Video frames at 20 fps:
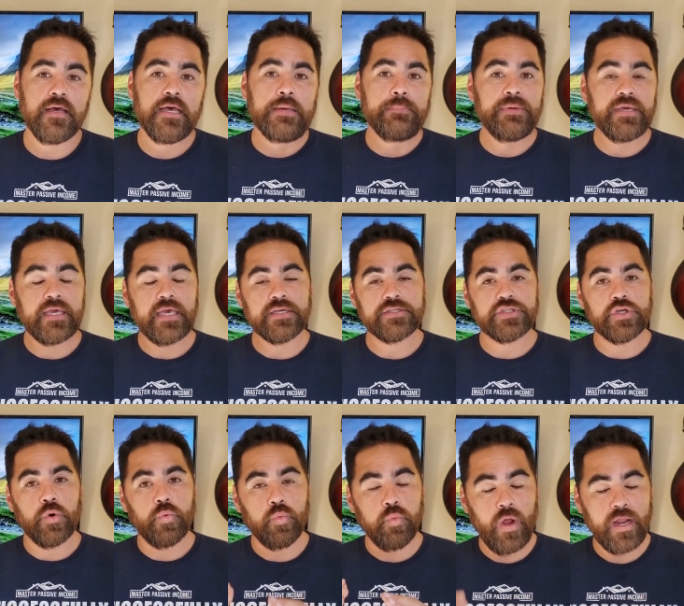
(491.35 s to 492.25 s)
because you're
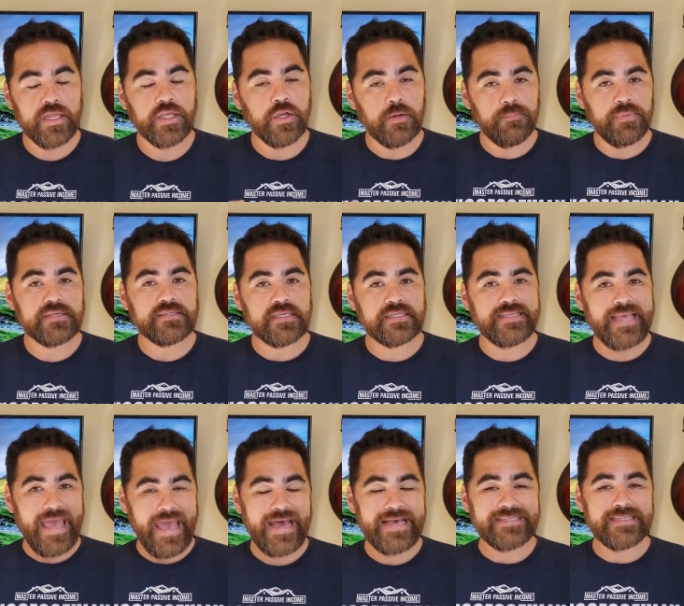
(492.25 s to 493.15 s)
running your business
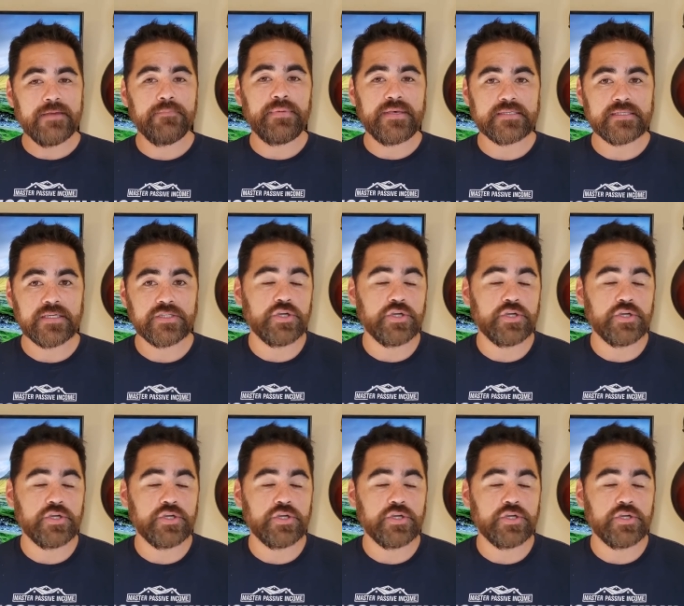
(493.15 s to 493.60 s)
as a business.